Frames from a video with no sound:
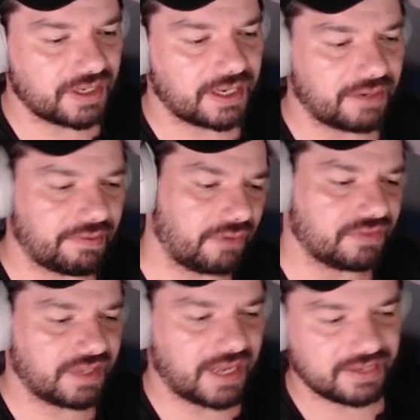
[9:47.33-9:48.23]
training
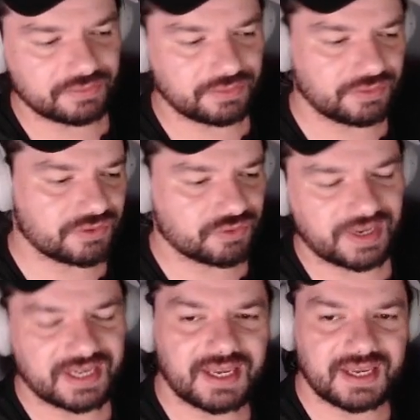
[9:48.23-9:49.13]
around 10 to
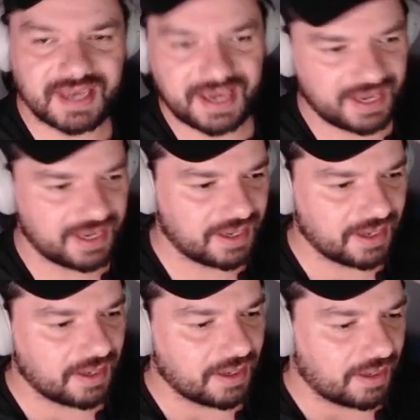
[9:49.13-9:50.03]
20k
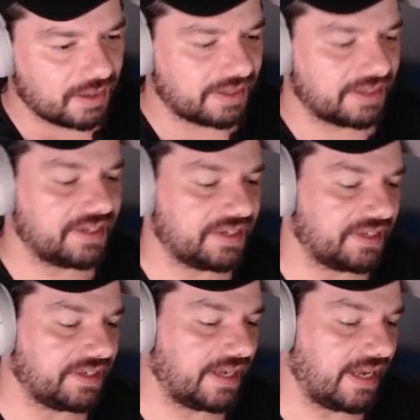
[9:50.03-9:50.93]

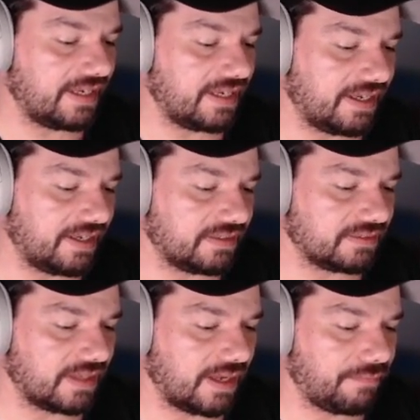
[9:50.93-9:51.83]
uh, and then
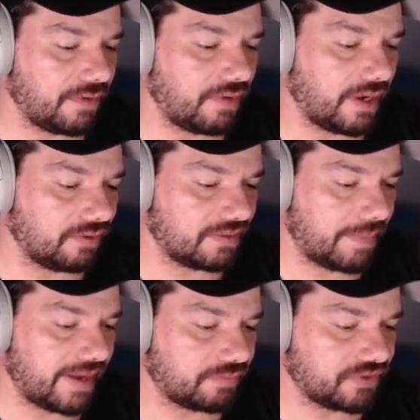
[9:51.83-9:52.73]
I figure out the
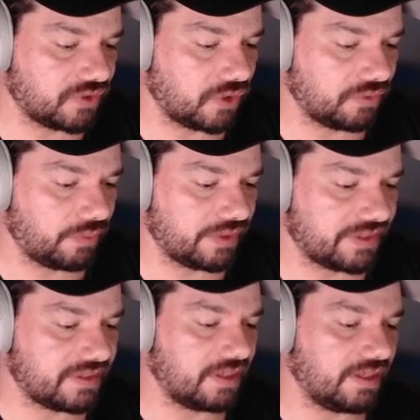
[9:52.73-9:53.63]
best result
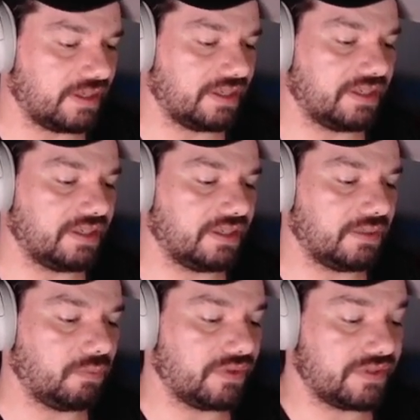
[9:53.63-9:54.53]
was uh,
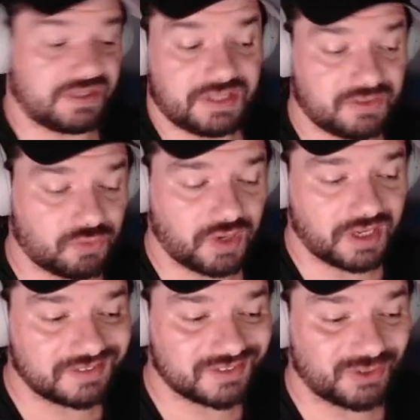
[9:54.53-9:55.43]
was this
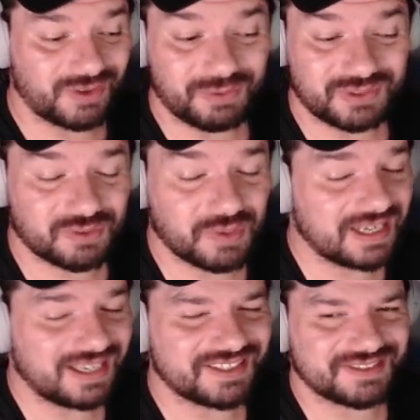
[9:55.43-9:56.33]
one. So I was
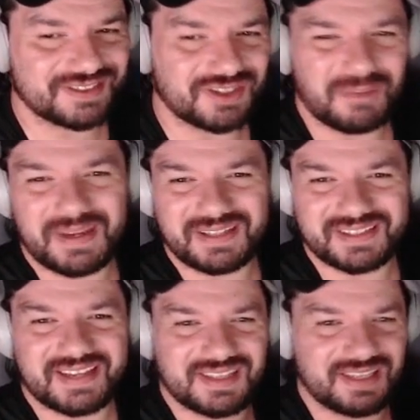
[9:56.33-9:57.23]
quickly just stopping
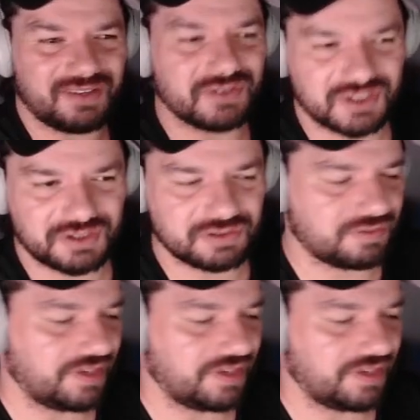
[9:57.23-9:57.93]
testing, continuing